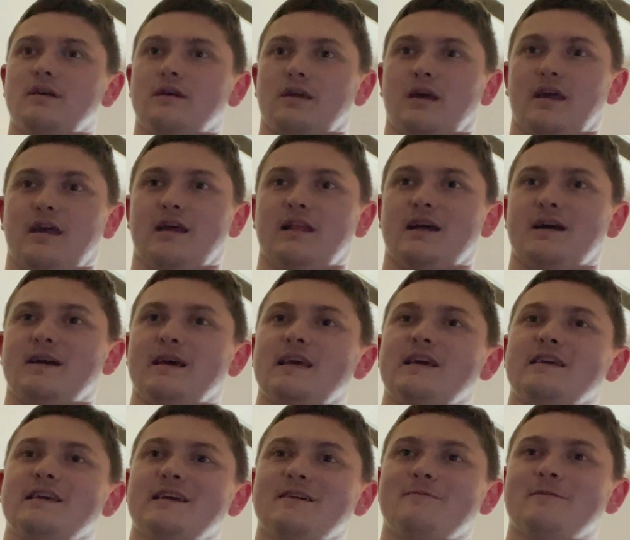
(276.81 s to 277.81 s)
And I
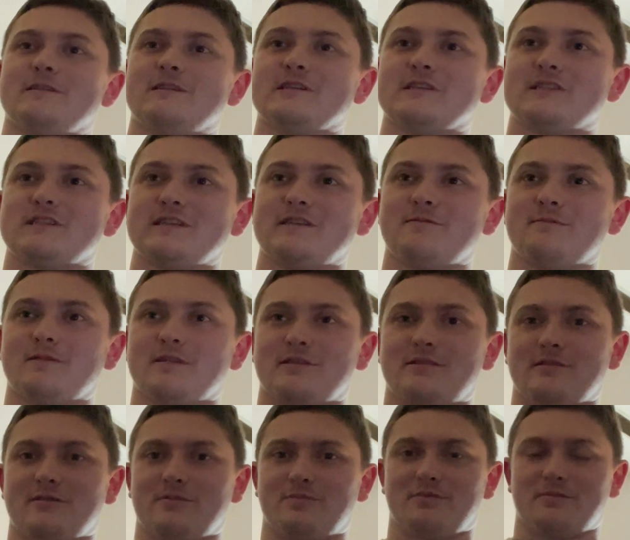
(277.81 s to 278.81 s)
can't wait to see what
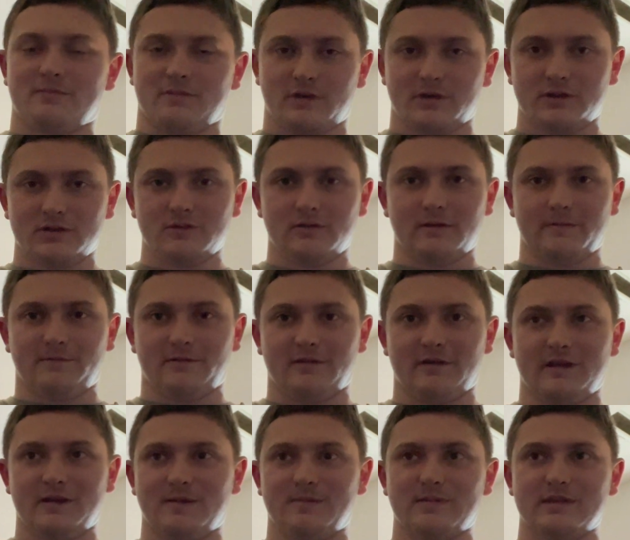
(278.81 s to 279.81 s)
they're doing for
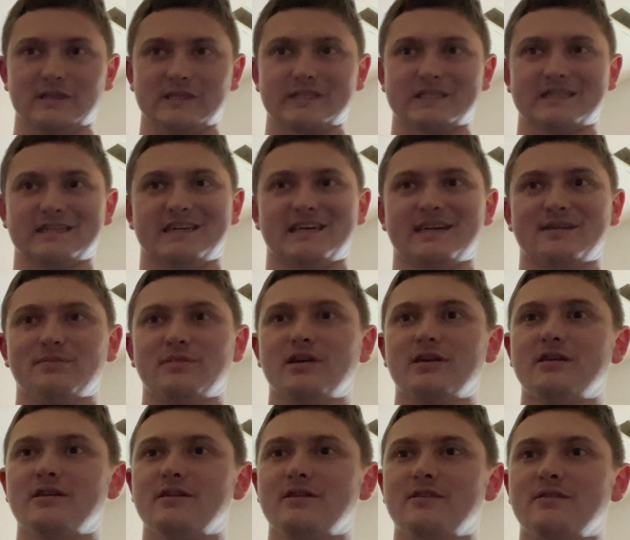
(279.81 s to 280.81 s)
him this time.
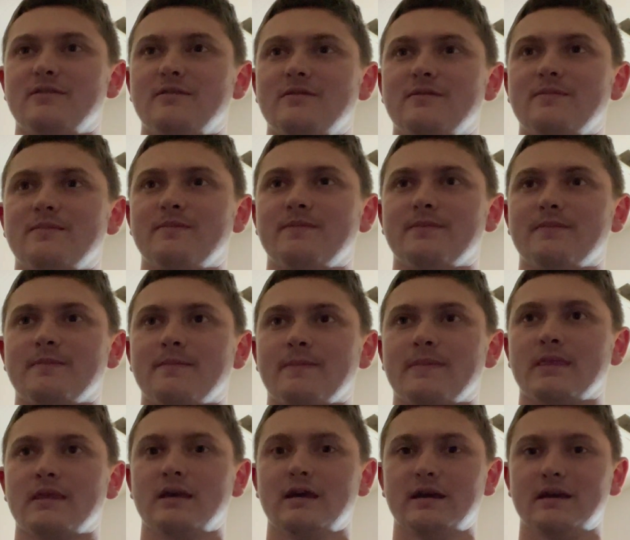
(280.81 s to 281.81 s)

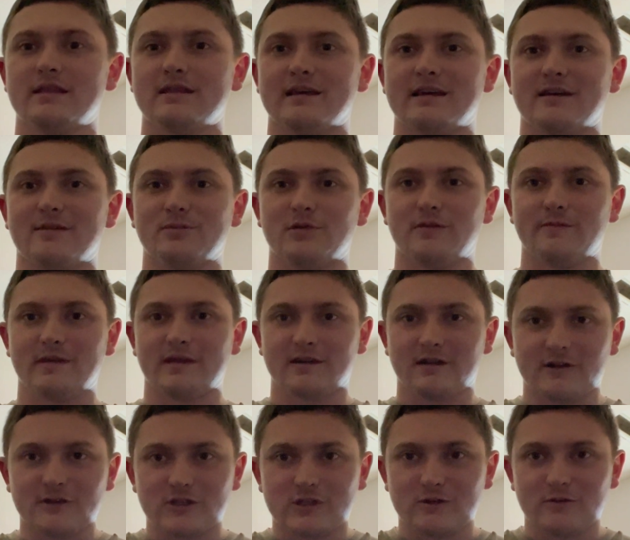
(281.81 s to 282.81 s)
Now, moving
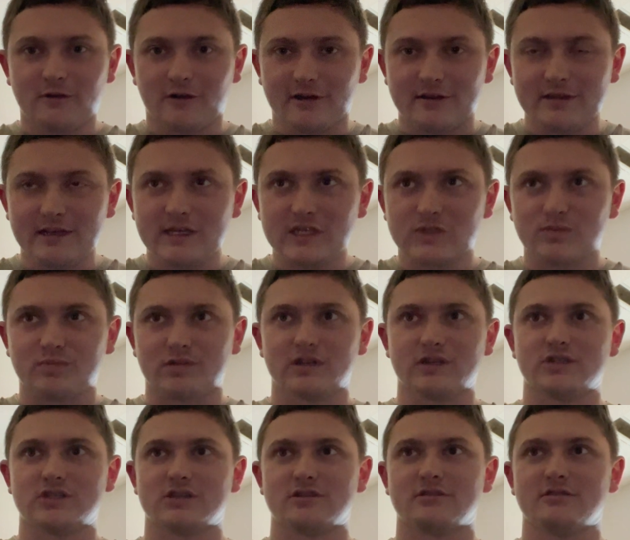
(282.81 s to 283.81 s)
on to our next
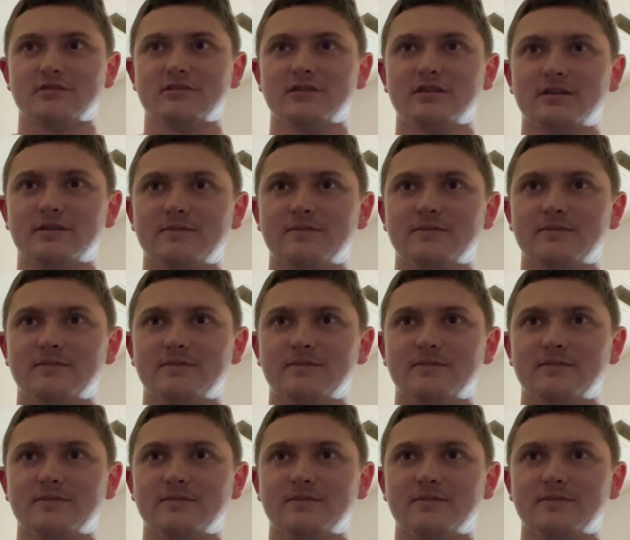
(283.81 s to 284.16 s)
picture,